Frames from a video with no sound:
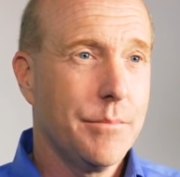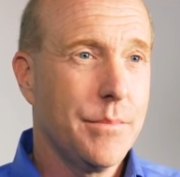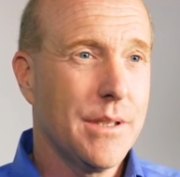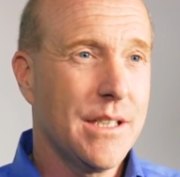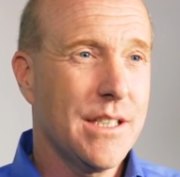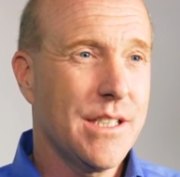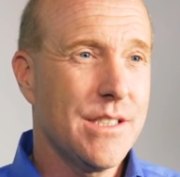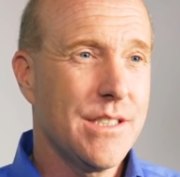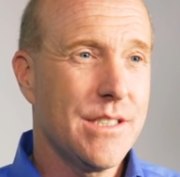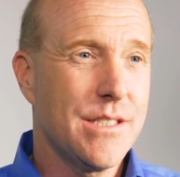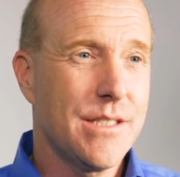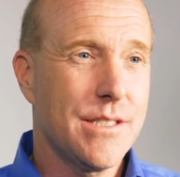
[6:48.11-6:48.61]

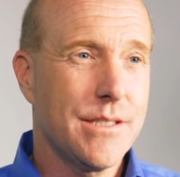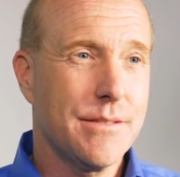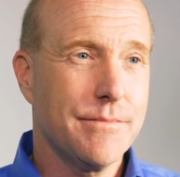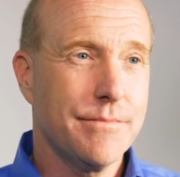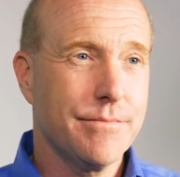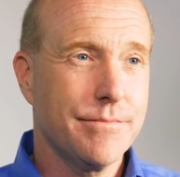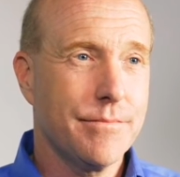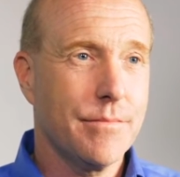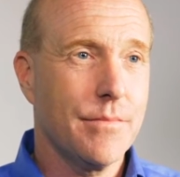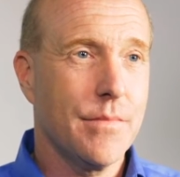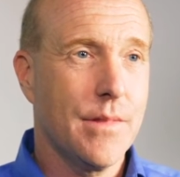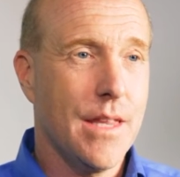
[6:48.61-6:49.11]

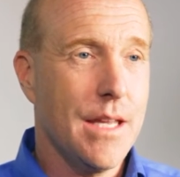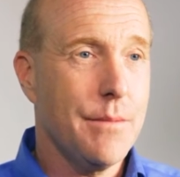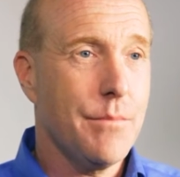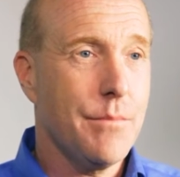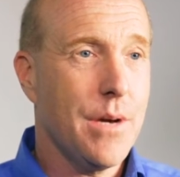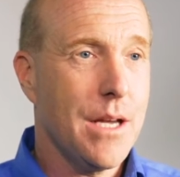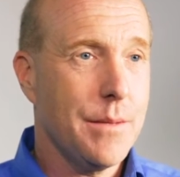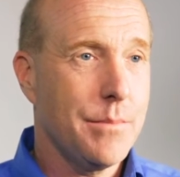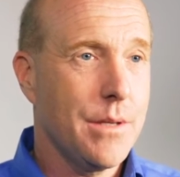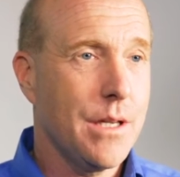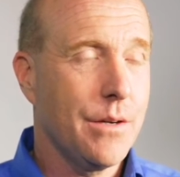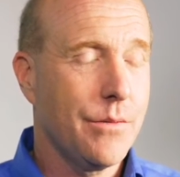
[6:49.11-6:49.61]
because they
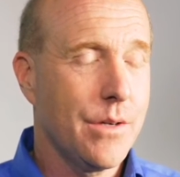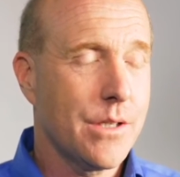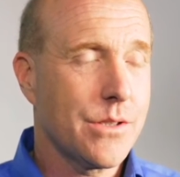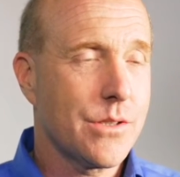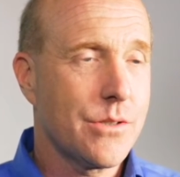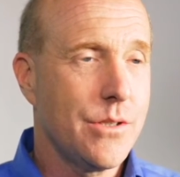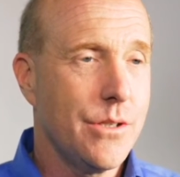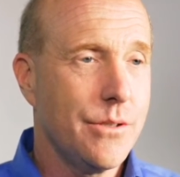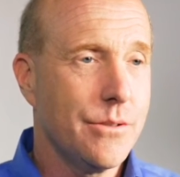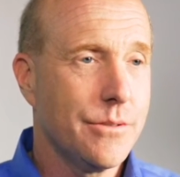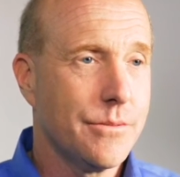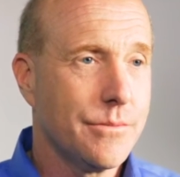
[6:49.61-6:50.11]
might be at
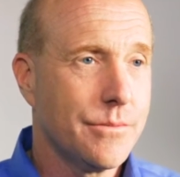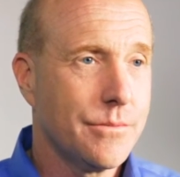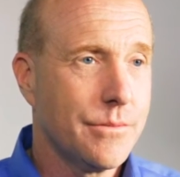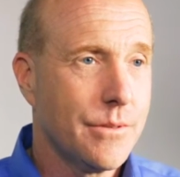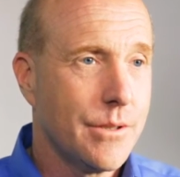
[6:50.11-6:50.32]
risk too.